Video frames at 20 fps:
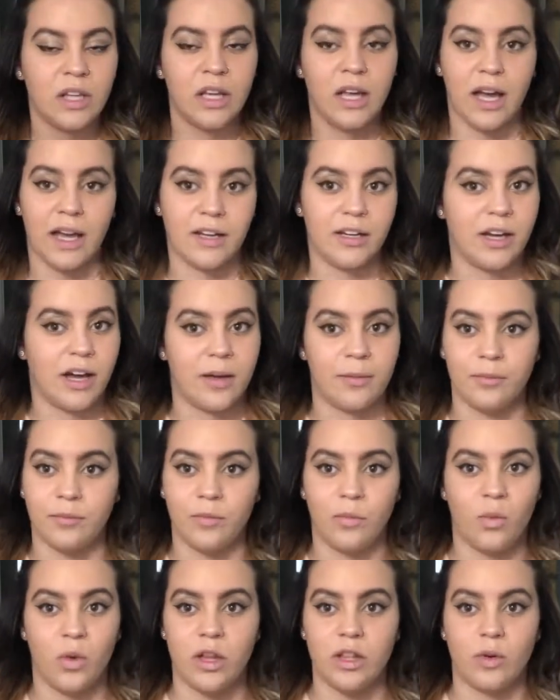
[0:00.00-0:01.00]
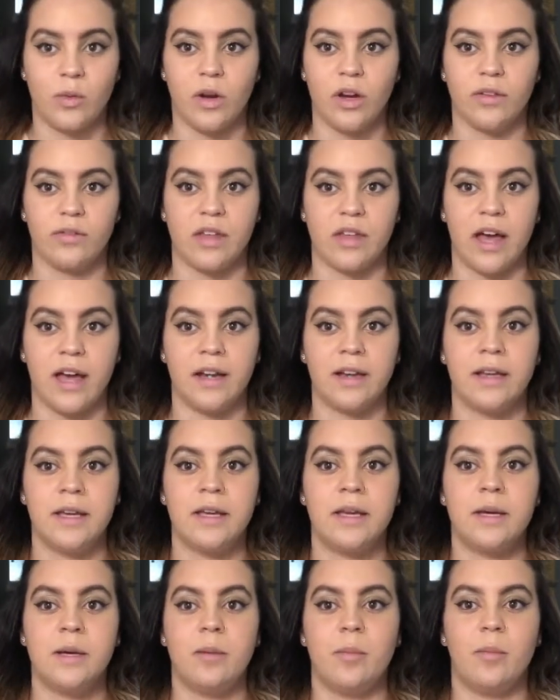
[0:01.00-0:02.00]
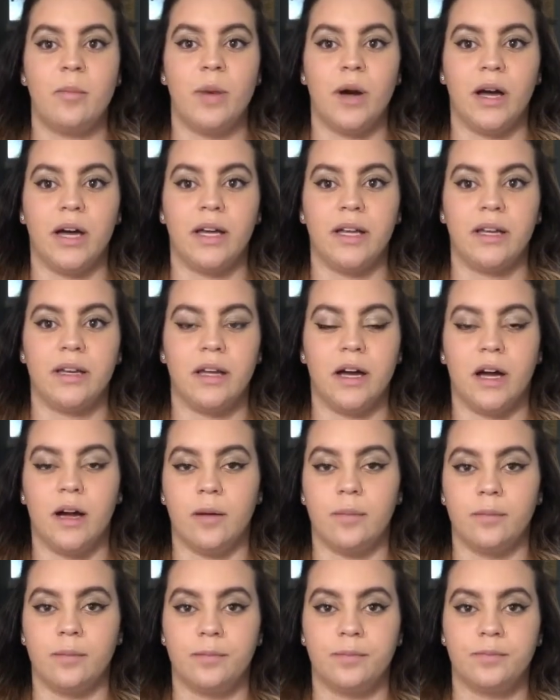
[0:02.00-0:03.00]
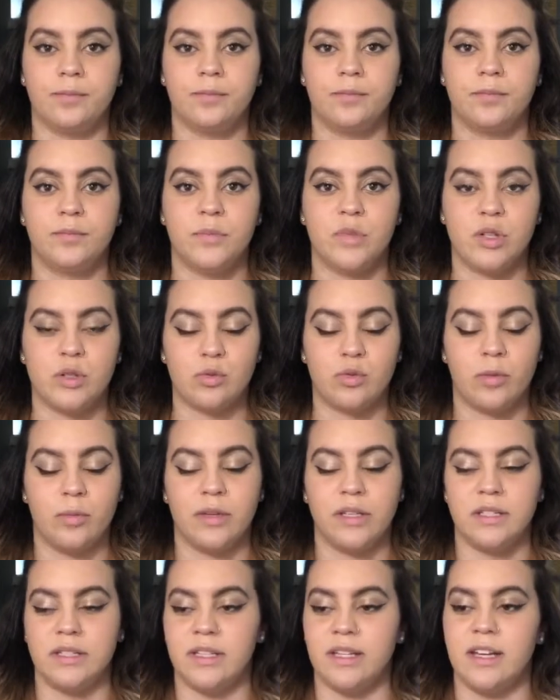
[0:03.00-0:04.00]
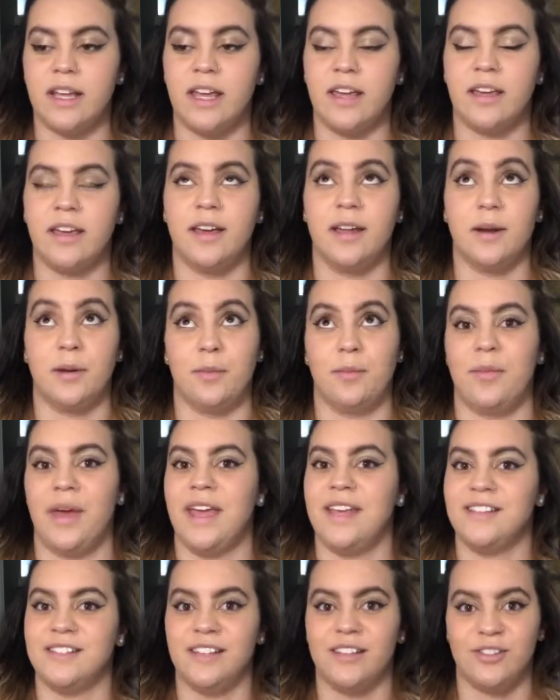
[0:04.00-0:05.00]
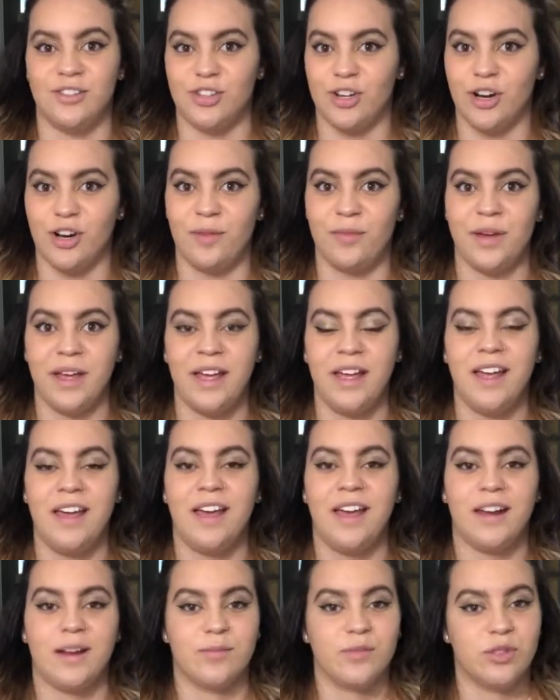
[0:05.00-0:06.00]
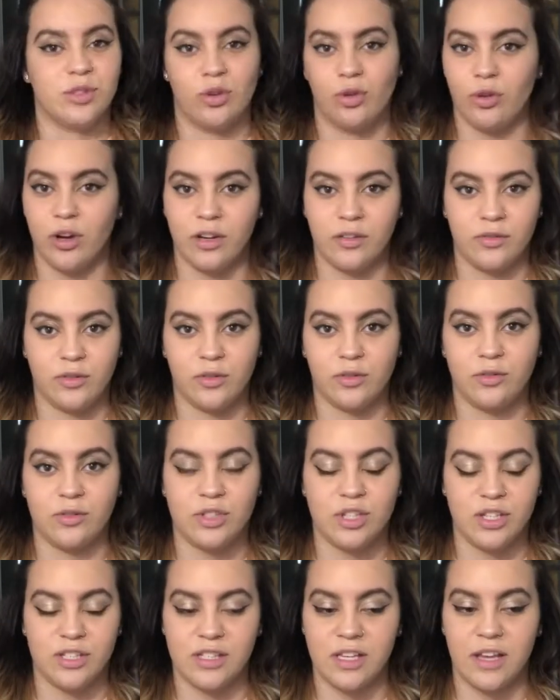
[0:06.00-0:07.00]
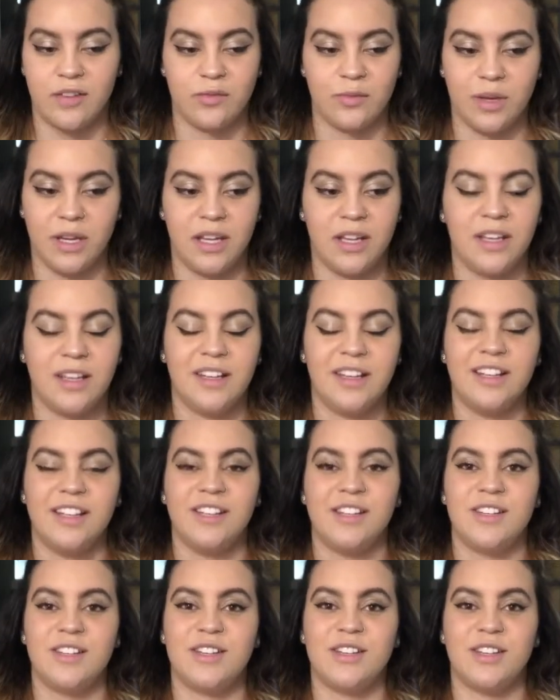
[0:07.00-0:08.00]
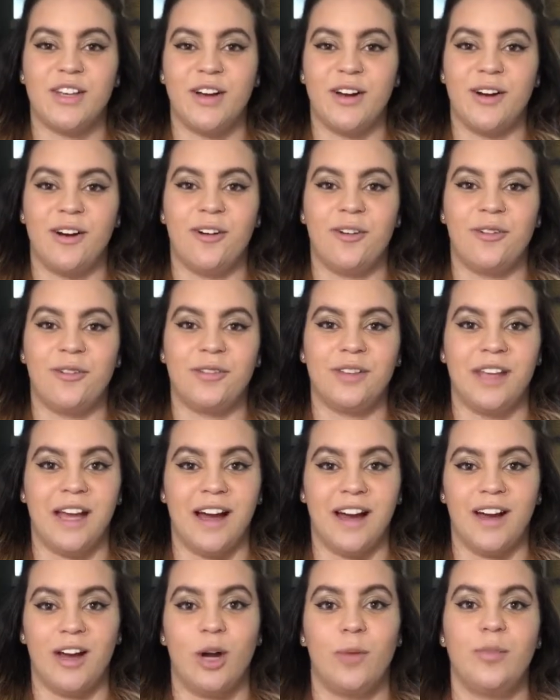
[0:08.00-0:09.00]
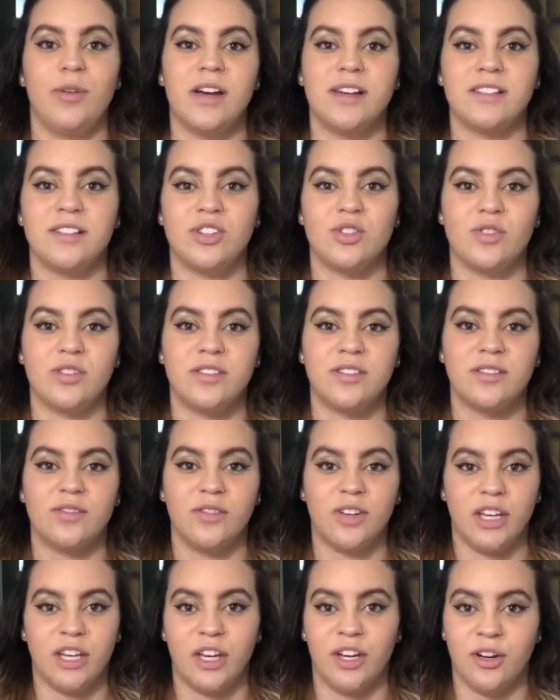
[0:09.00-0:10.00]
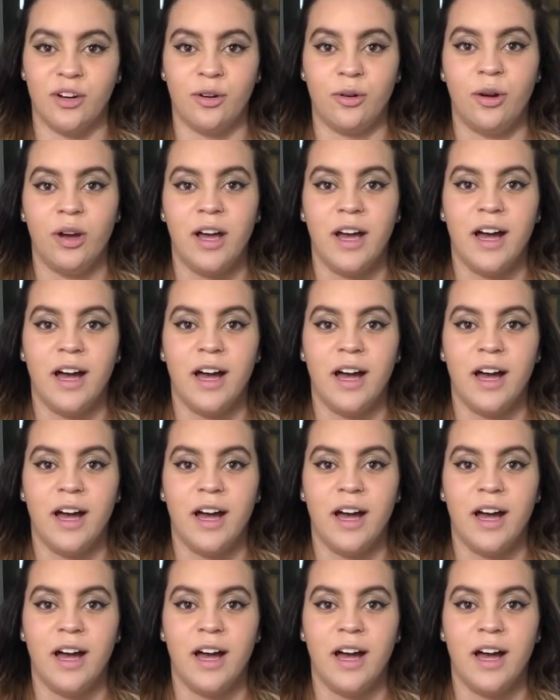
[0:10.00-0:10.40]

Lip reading: I'm well aware of that. But this woman did an amazing job and I'm so grateful. She saved me. So yeah, I hope you guys enjoyed this video.